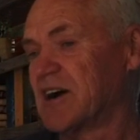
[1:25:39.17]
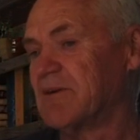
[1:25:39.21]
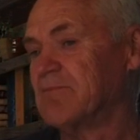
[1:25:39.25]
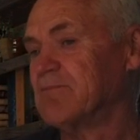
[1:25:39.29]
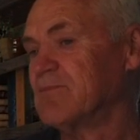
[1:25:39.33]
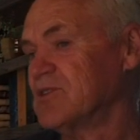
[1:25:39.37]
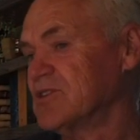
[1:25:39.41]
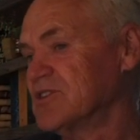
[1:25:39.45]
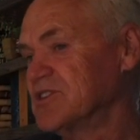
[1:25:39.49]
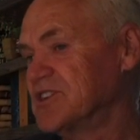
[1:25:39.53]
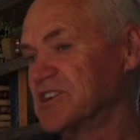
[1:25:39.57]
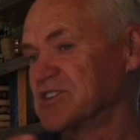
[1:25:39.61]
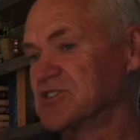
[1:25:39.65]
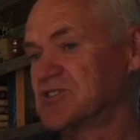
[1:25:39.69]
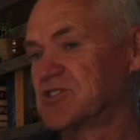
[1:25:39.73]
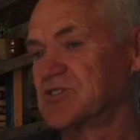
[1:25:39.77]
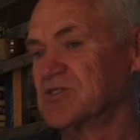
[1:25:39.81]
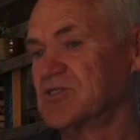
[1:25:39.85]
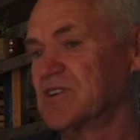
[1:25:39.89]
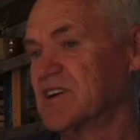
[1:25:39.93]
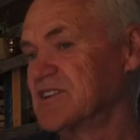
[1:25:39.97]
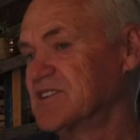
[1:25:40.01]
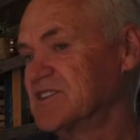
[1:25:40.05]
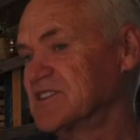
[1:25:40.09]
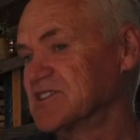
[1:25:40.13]
tumbled
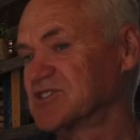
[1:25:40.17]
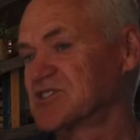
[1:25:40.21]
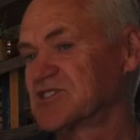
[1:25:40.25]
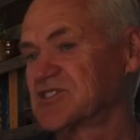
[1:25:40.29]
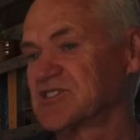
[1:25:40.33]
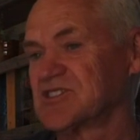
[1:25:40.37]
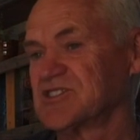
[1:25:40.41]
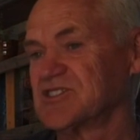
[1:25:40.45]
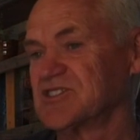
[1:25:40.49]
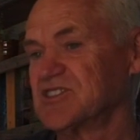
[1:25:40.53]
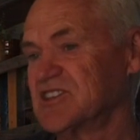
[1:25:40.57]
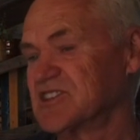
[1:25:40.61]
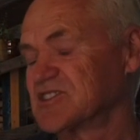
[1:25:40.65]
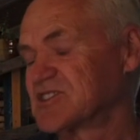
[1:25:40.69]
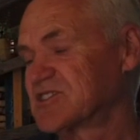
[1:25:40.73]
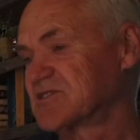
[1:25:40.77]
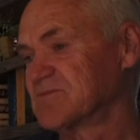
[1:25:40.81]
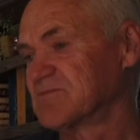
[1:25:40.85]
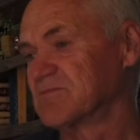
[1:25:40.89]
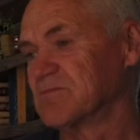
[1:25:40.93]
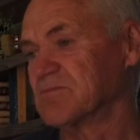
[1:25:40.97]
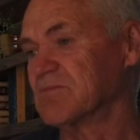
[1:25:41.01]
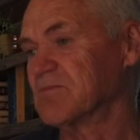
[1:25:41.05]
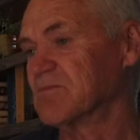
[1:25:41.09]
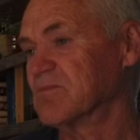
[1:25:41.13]
into
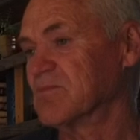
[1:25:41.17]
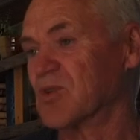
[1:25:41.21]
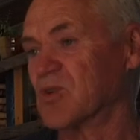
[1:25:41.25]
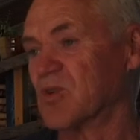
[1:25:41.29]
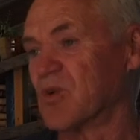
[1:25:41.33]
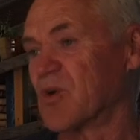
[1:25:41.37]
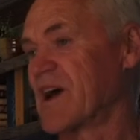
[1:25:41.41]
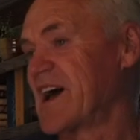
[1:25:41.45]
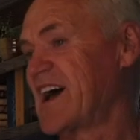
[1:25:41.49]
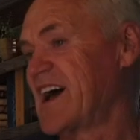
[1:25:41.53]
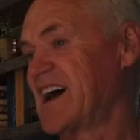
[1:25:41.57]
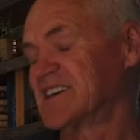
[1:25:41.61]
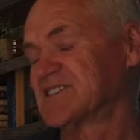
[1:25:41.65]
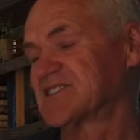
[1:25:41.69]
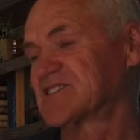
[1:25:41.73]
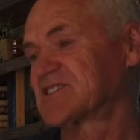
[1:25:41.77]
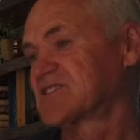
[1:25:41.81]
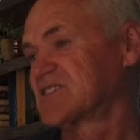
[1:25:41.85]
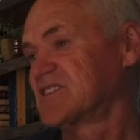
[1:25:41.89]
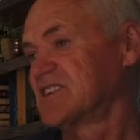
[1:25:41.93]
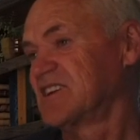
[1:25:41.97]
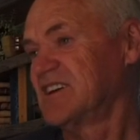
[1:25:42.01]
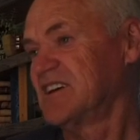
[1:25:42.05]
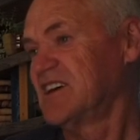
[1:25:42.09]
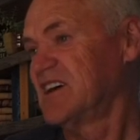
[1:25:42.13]
this
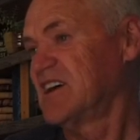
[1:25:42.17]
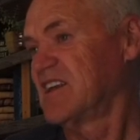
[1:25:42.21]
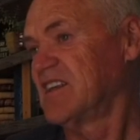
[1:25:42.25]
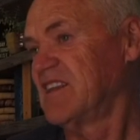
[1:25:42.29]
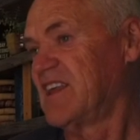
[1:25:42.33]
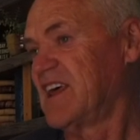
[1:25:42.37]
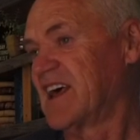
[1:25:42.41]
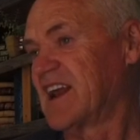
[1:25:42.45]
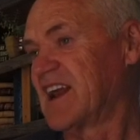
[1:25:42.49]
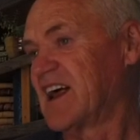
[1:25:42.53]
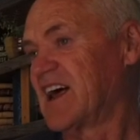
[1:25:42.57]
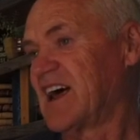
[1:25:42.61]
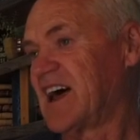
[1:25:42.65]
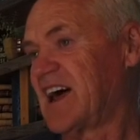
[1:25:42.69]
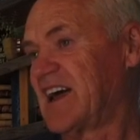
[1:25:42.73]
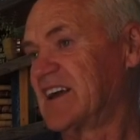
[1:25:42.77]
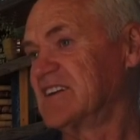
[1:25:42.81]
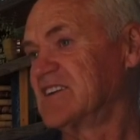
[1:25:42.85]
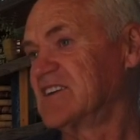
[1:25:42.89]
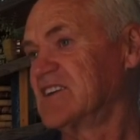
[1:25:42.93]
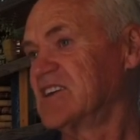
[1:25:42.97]
morass that